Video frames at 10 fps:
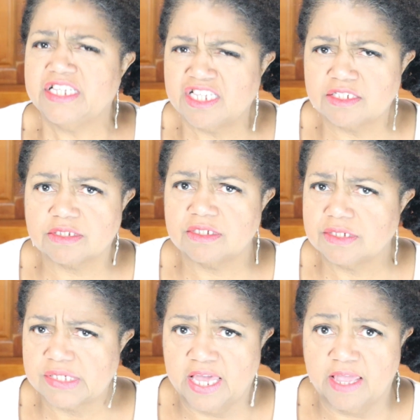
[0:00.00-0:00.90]
is the
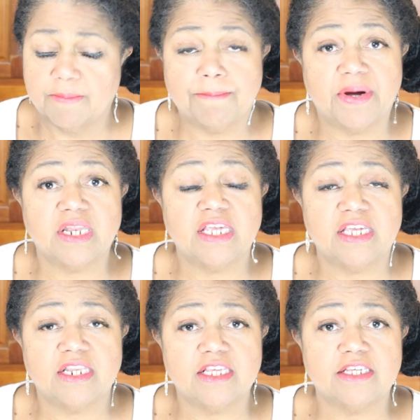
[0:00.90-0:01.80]
same, but
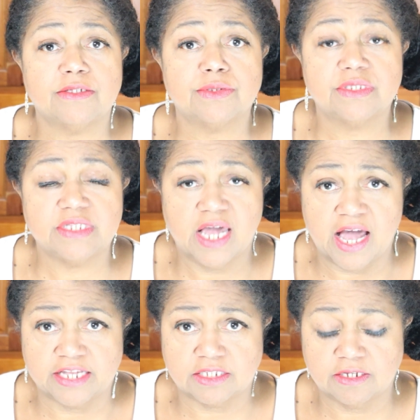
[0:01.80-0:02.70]
it is
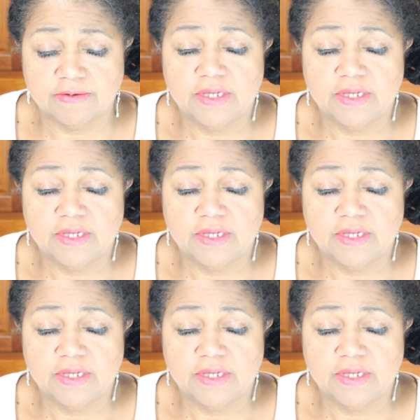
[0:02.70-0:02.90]
not.